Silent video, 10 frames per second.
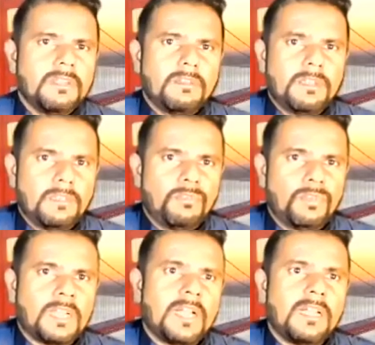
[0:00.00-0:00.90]
If your
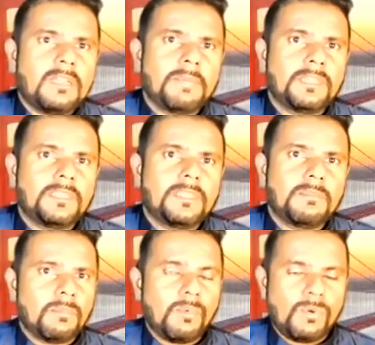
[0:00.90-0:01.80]
car battery, the
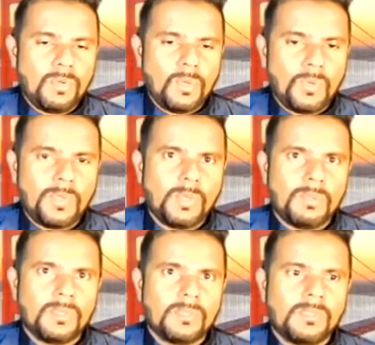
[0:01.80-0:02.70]
more lower
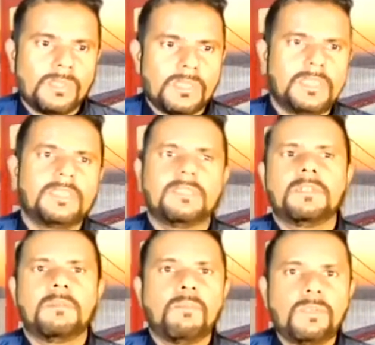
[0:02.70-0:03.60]
go, the
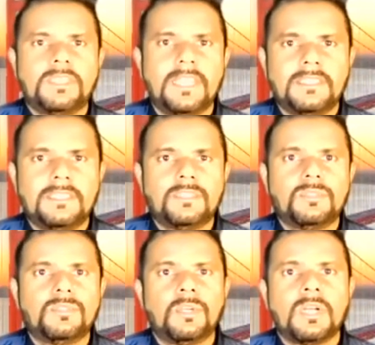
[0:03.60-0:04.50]
more chances to
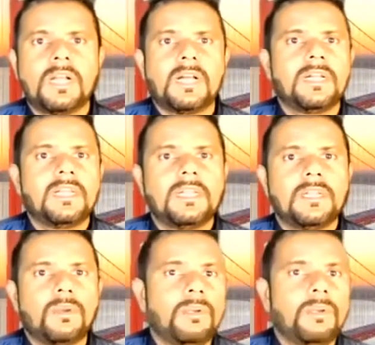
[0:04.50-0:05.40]
your car
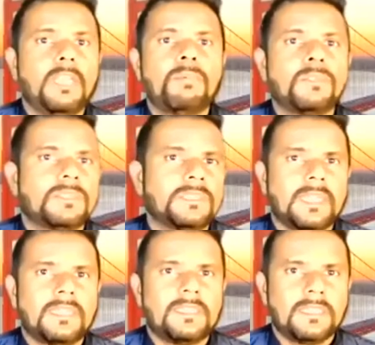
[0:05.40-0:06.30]
not able to
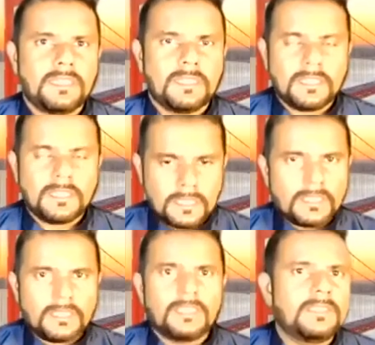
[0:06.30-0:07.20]
start
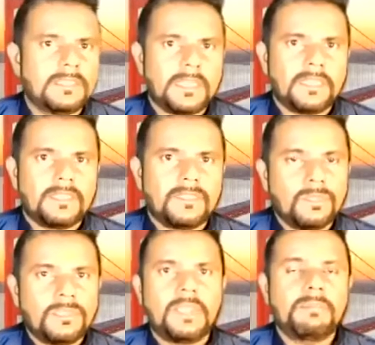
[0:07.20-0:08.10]
is that. So
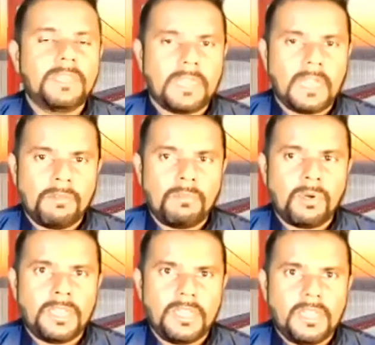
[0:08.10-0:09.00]
same thing, our
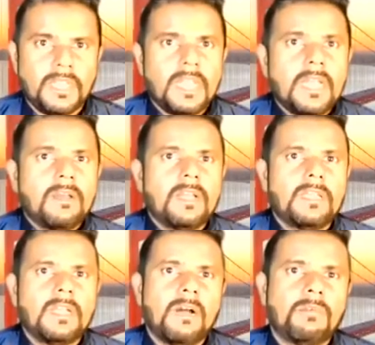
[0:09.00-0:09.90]
body, our